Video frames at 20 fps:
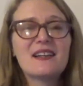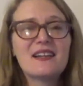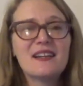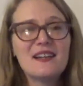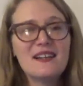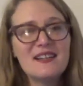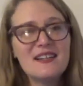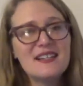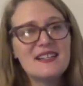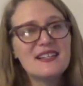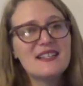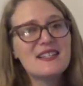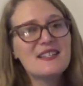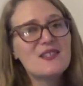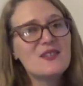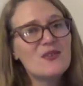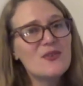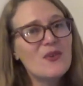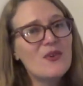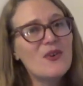
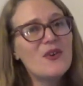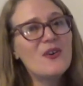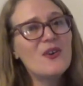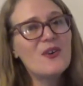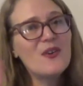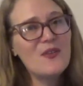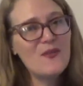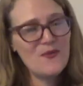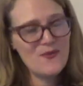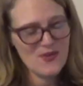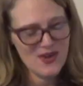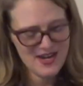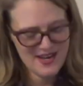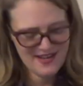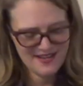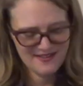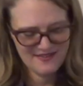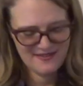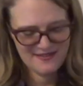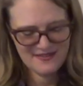Cause your
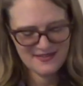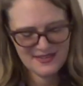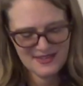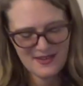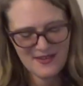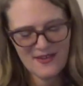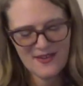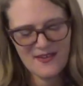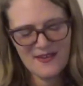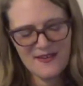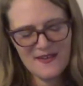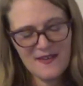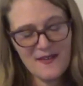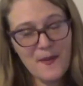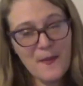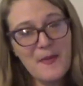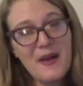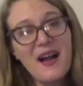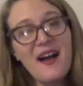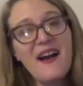friends
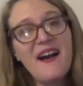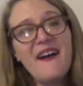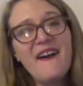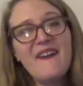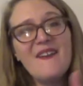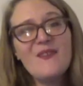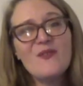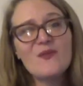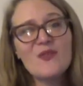are my